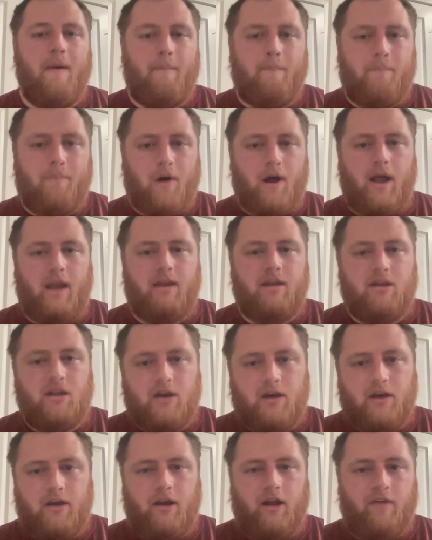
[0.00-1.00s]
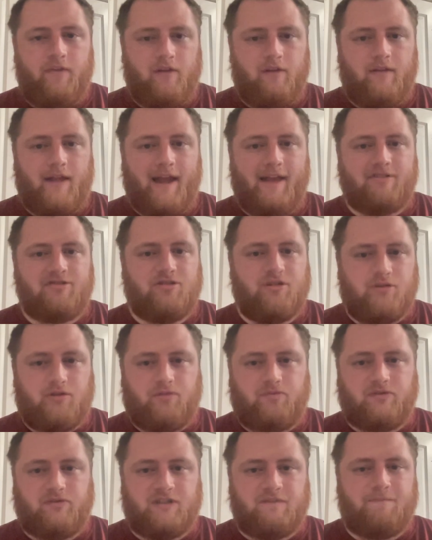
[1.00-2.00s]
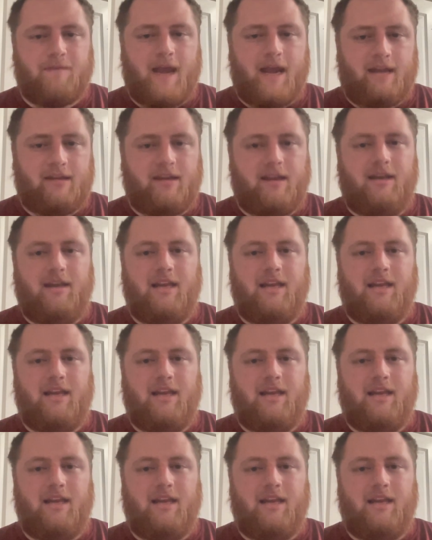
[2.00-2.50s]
But nonetheless, the respect